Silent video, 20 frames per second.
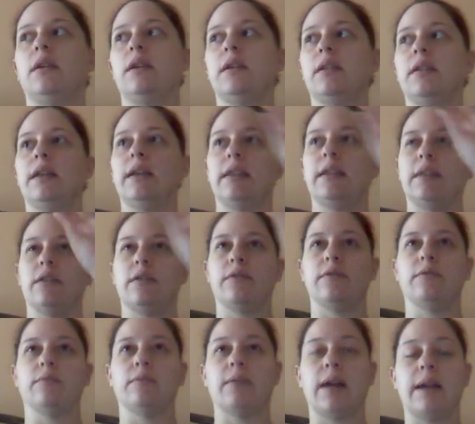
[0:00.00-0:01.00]
like, they're
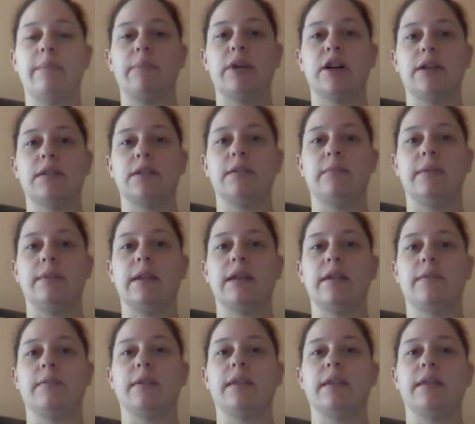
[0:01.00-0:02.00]
red bars to begin
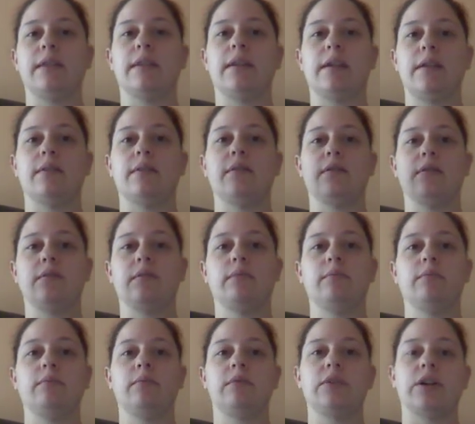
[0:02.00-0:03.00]
with, and then it'll
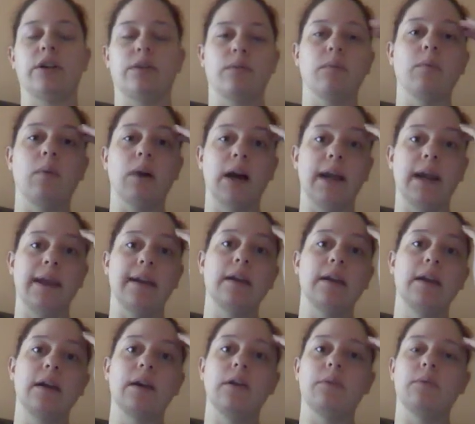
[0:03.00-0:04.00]
turn white
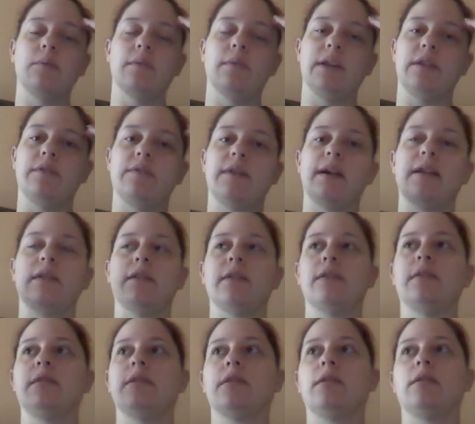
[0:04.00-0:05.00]
when you've
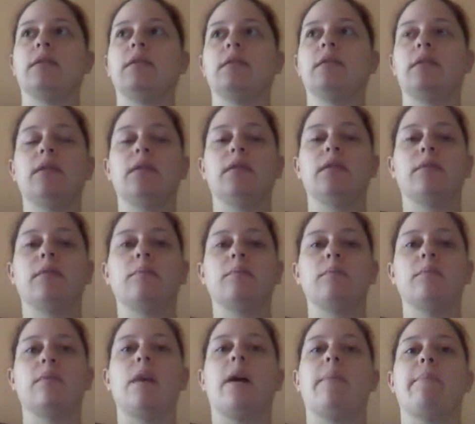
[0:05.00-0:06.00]
entered the
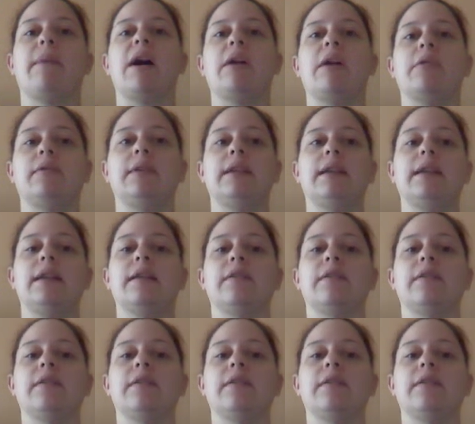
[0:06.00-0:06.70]
amount needed